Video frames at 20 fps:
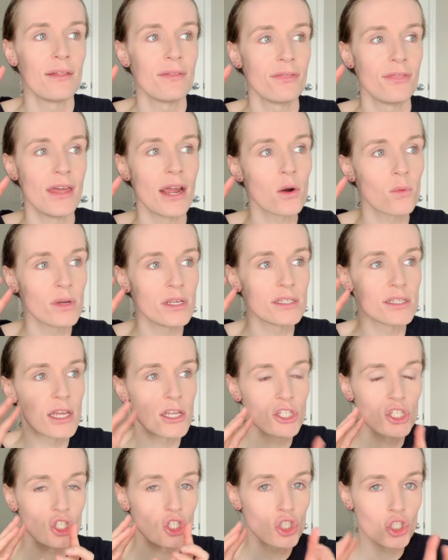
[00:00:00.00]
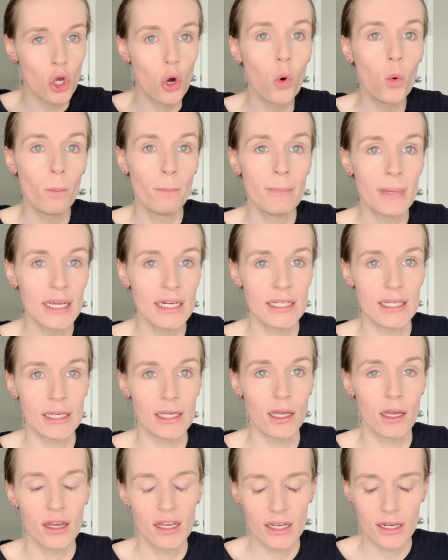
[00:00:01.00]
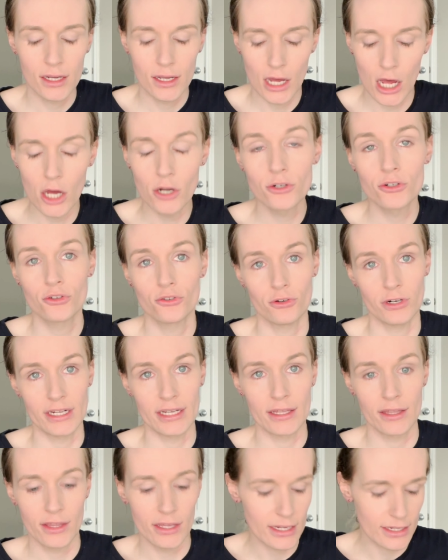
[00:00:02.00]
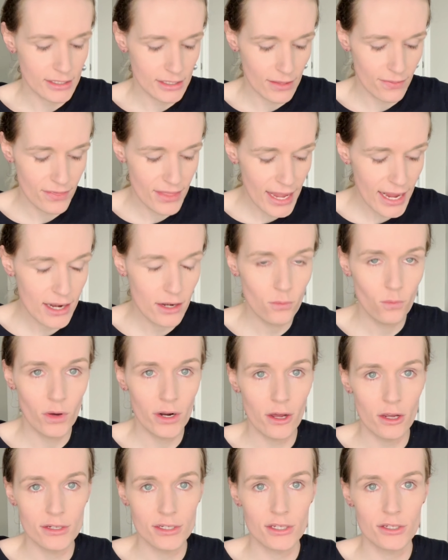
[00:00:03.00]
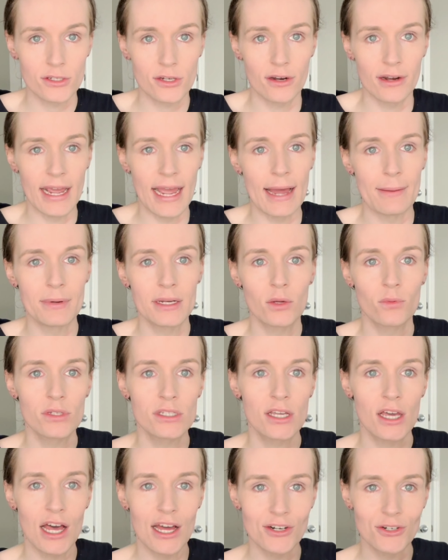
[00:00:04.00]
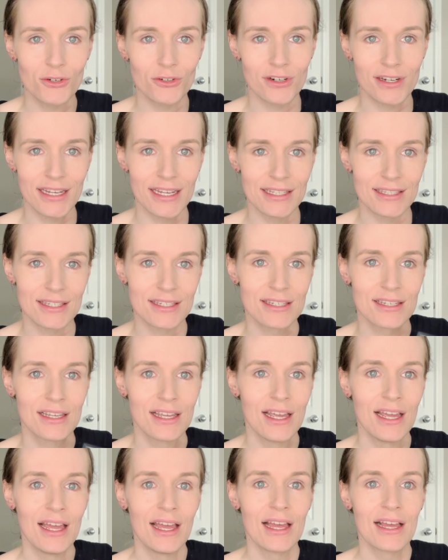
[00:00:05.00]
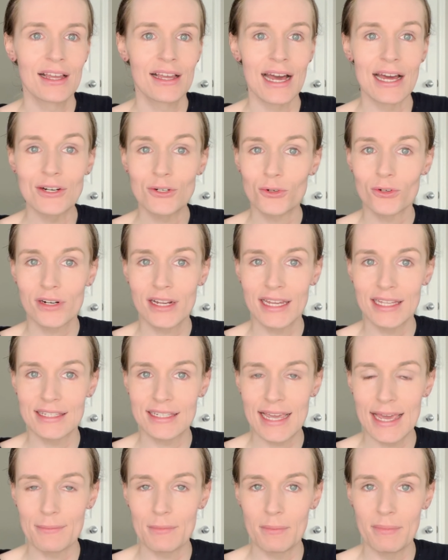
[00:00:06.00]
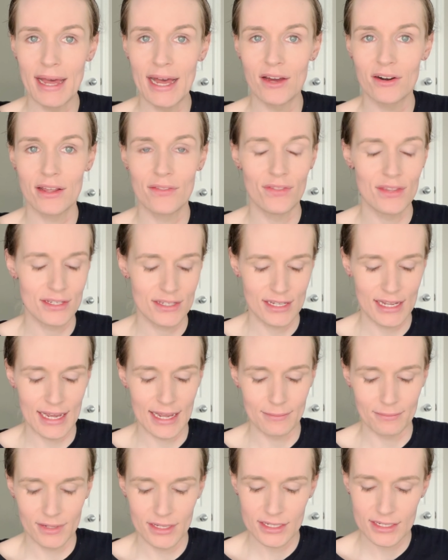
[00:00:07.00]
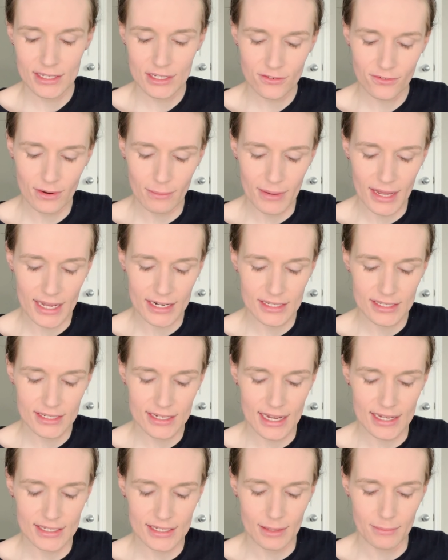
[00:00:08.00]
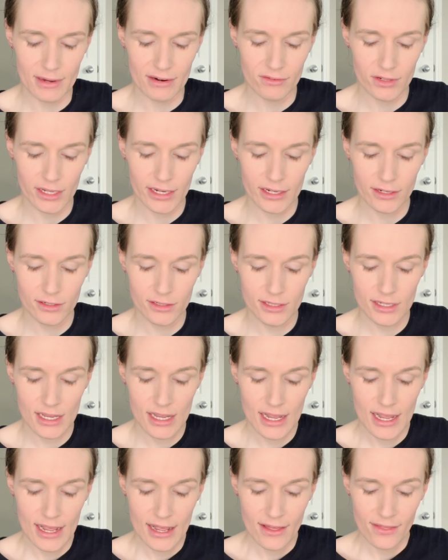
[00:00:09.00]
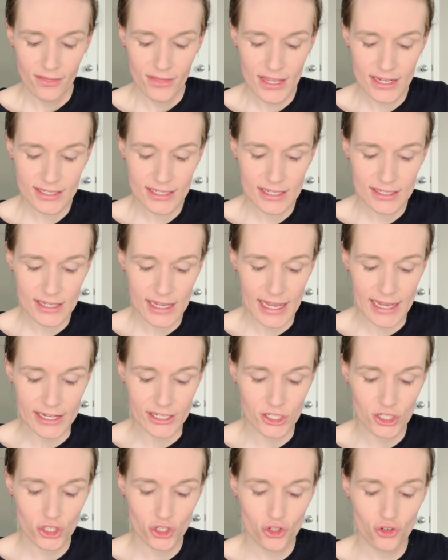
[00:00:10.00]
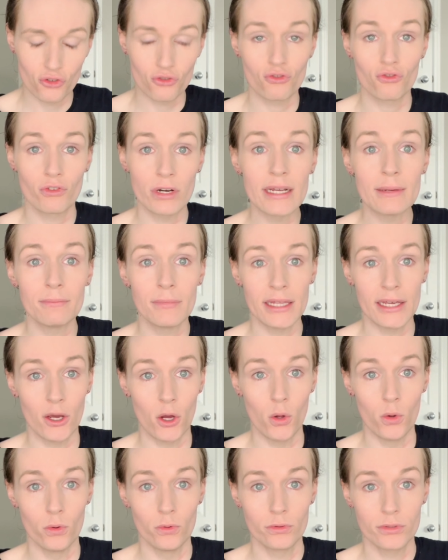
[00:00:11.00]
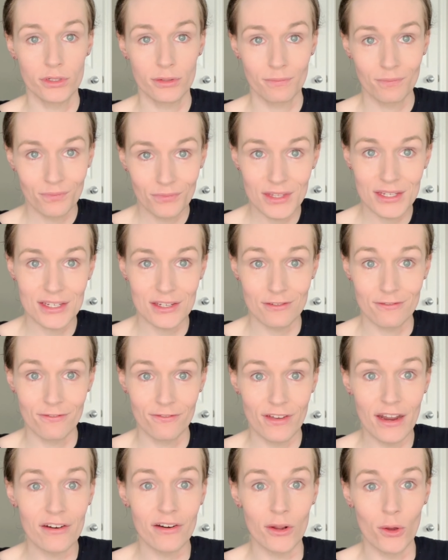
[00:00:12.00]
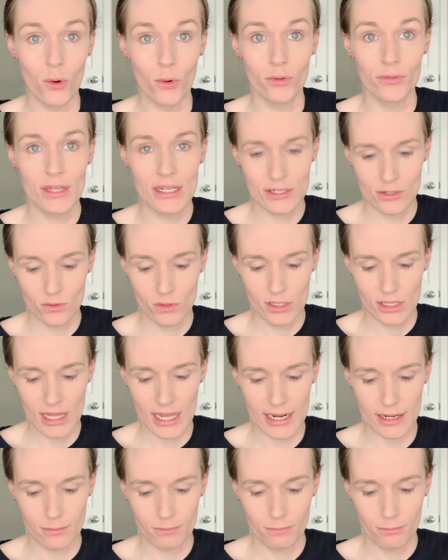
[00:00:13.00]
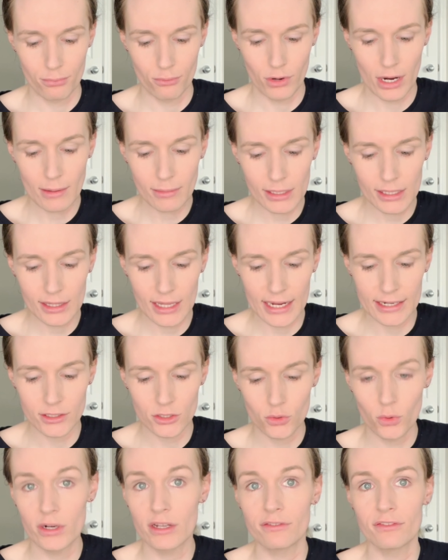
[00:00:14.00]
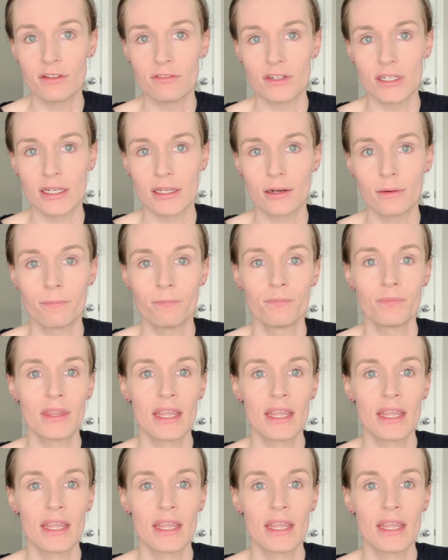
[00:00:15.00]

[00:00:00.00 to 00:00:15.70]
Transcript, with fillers: There was so many contouring things. And then what also started happening was contour kits. Contour kits came about in this time. This is from Anastasia Beverly Hills. This is extremely old. This is very old. This was like probably like twenty fifteen.